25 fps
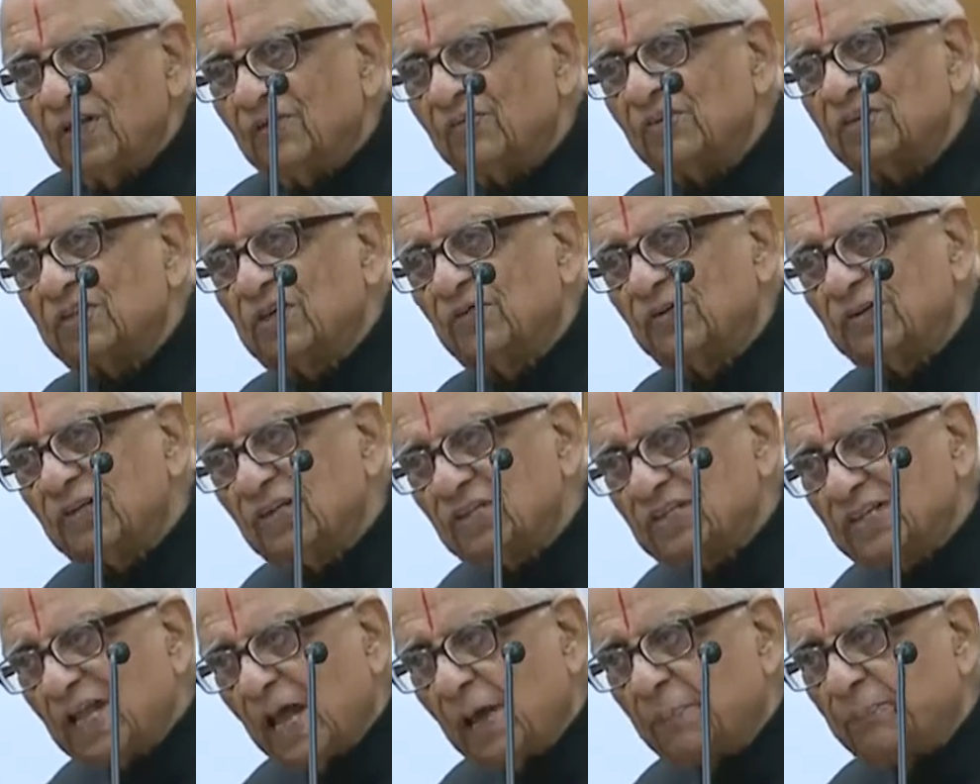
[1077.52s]
He was given
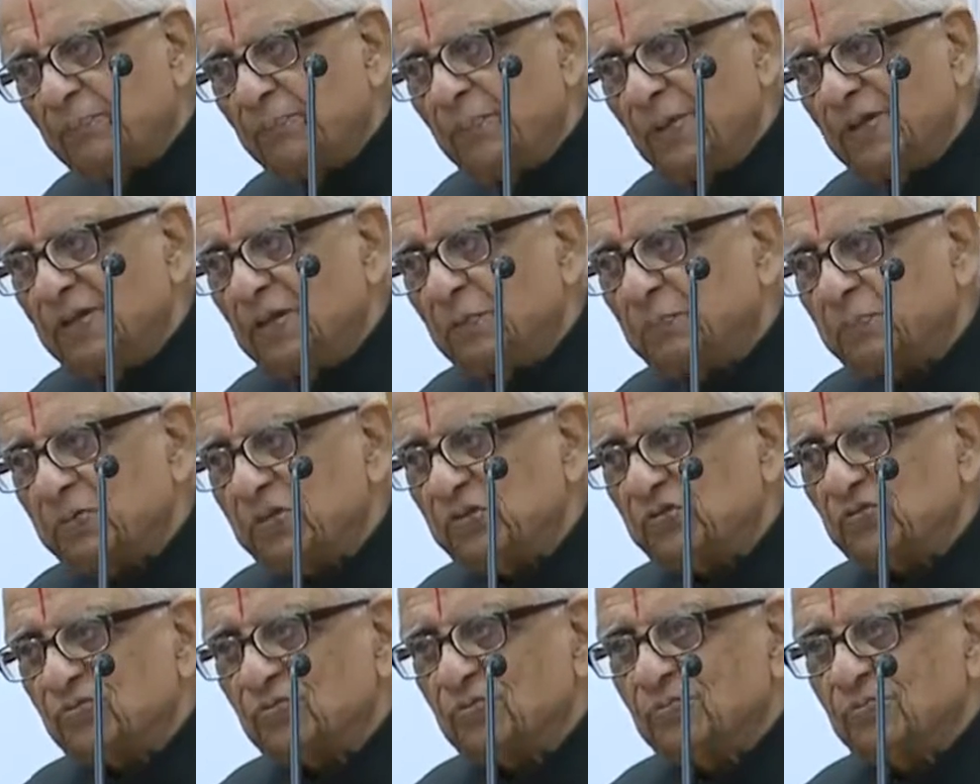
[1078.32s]
a staff by the
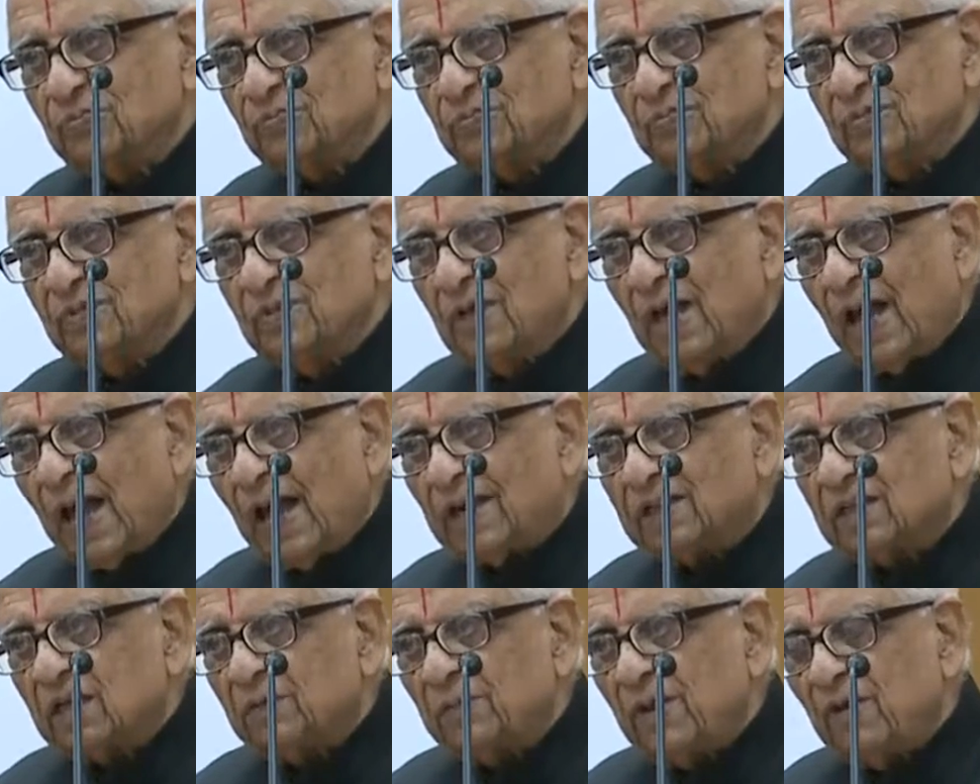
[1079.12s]
priest.
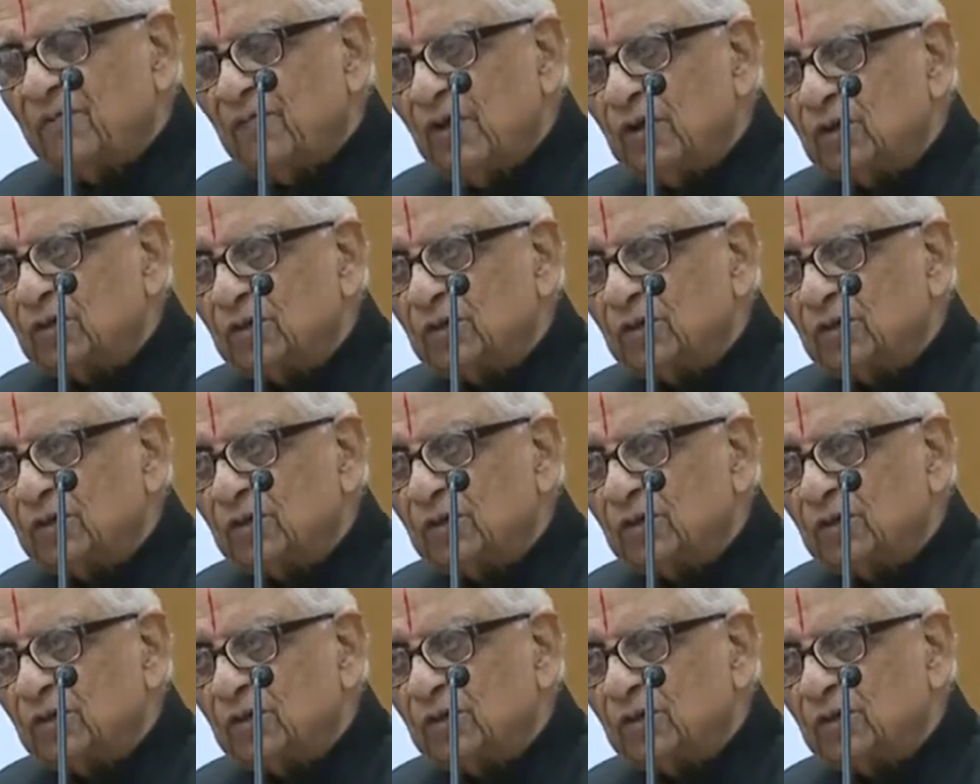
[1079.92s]
Another man